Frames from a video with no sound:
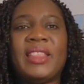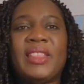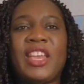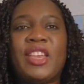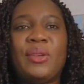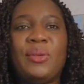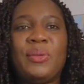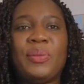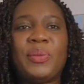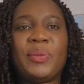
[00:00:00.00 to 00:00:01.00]
Thank you.
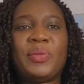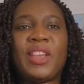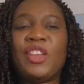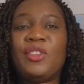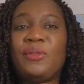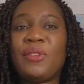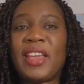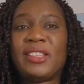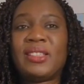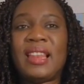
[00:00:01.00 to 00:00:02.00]
Don't
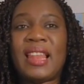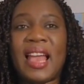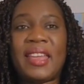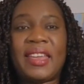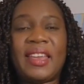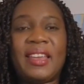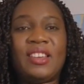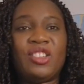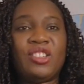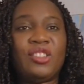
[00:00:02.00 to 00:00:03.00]
forget to like,
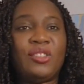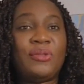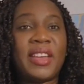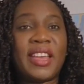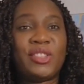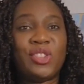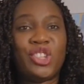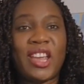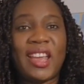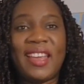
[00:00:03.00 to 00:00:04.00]
don't forget to
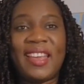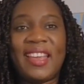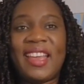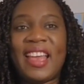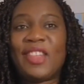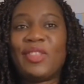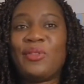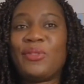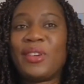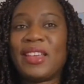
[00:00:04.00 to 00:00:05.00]
share, and
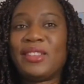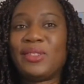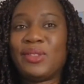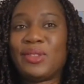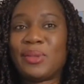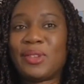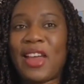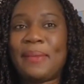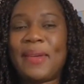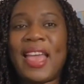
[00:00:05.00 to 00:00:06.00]
don't forget to
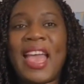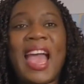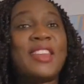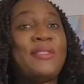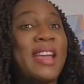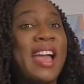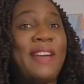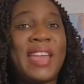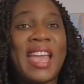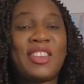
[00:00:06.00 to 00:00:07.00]
subscribe. And if you
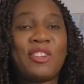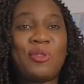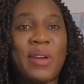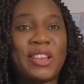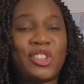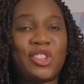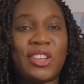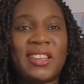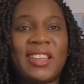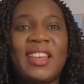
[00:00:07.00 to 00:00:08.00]
have any
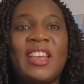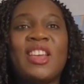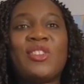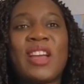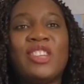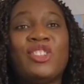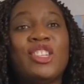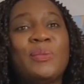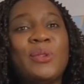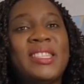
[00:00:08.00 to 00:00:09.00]
question, you can
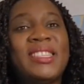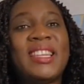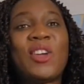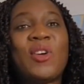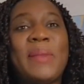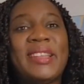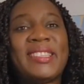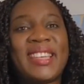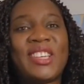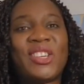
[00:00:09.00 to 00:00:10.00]
just put it in the comment
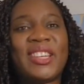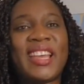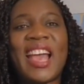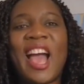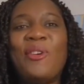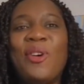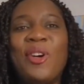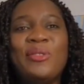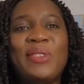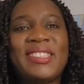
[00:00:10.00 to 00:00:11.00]
section. I'll
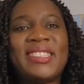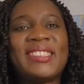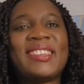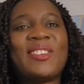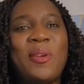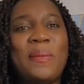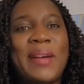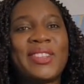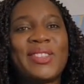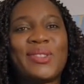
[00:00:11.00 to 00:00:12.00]
always come
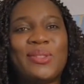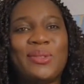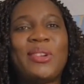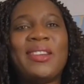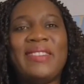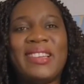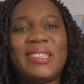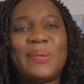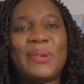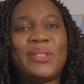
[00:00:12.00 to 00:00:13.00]
back to
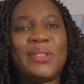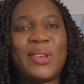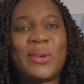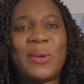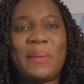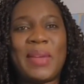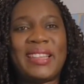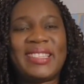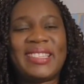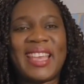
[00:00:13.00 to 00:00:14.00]
respond to your
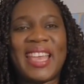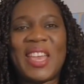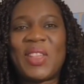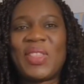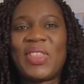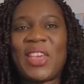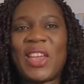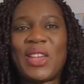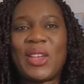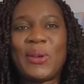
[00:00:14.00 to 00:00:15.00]
comments.
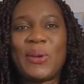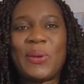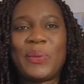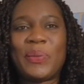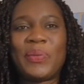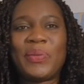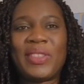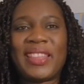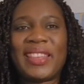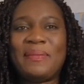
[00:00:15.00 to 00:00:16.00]
Thank you.
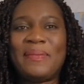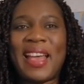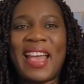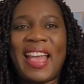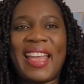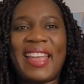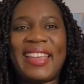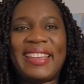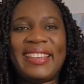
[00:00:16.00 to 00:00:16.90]
Bye.